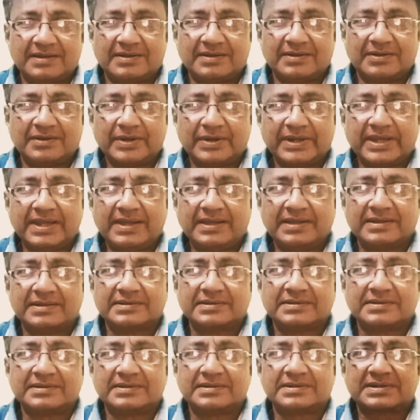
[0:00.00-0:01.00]
Okay?
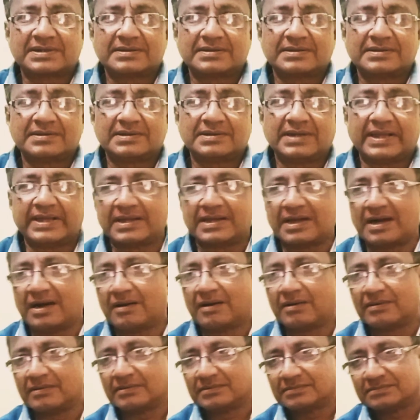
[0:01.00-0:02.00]
Like
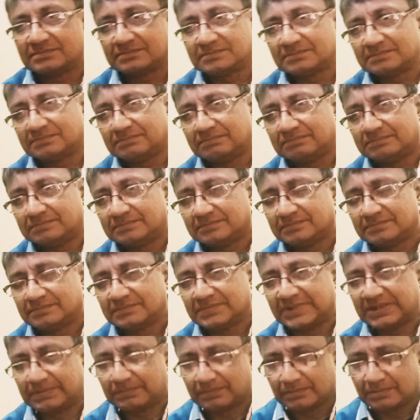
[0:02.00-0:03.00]
our
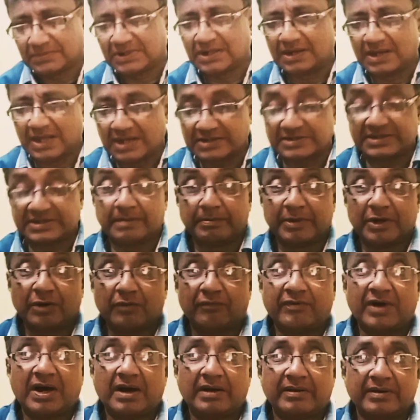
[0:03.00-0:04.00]
large number of
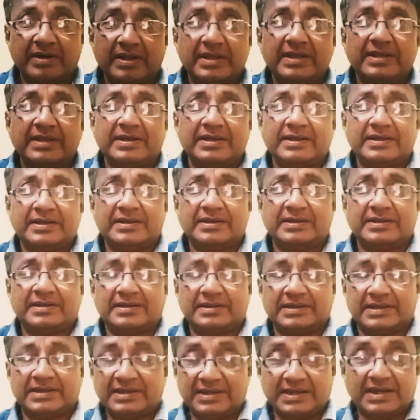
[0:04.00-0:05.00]
our
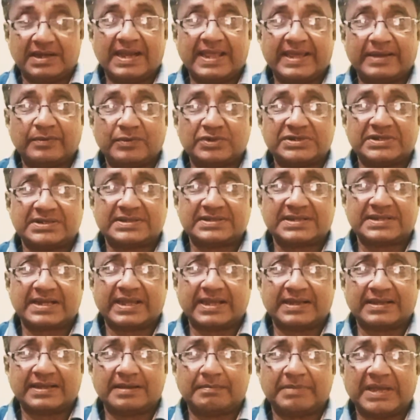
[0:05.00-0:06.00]
Indian languages
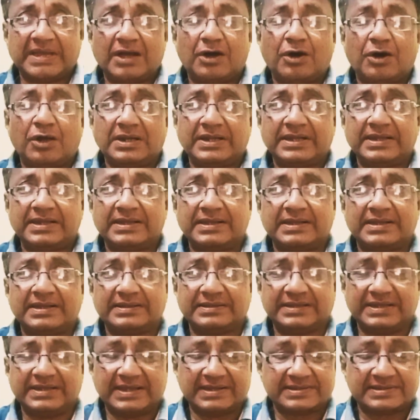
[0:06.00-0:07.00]
like Bengali,
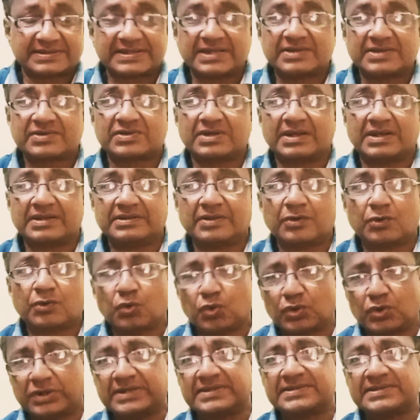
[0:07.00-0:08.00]
Hindi, etc. The
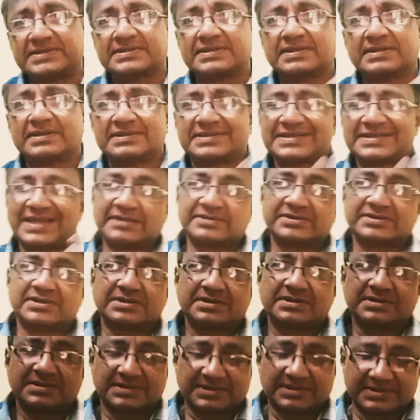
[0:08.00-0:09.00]
root is San-
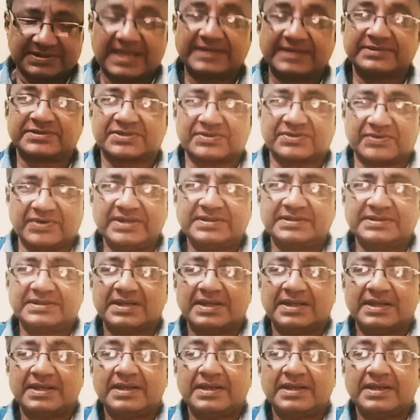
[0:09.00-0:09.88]
Sanskrit.